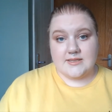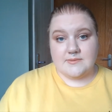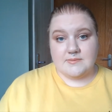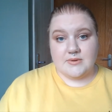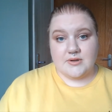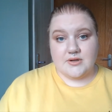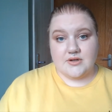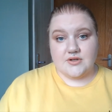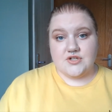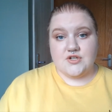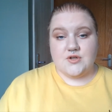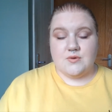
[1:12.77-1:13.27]

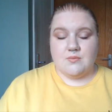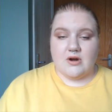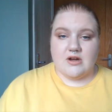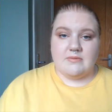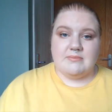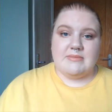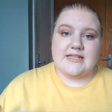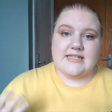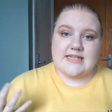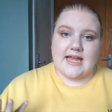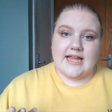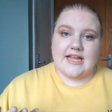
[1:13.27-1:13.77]
because you want to
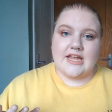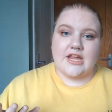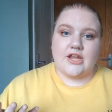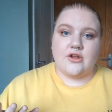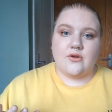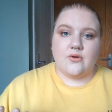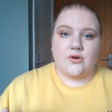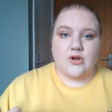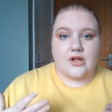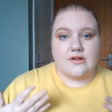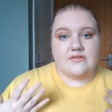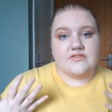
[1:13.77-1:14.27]
be taking
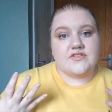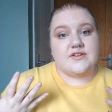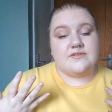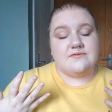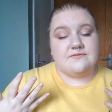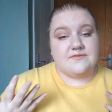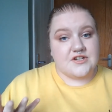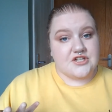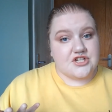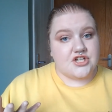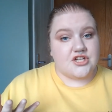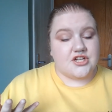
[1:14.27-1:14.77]
your notes
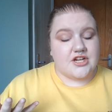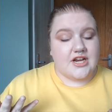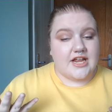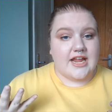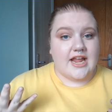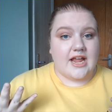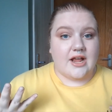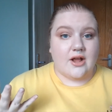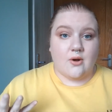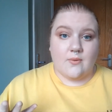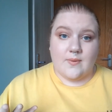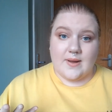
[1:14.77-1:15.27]
efficiently
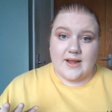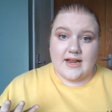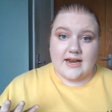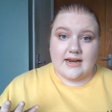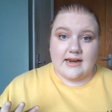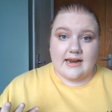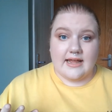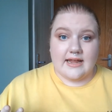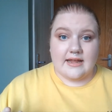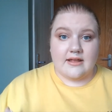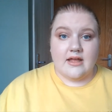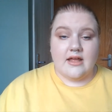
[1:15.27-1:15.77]
and
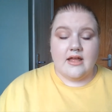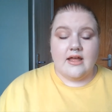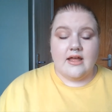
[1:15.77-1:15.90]
quickly.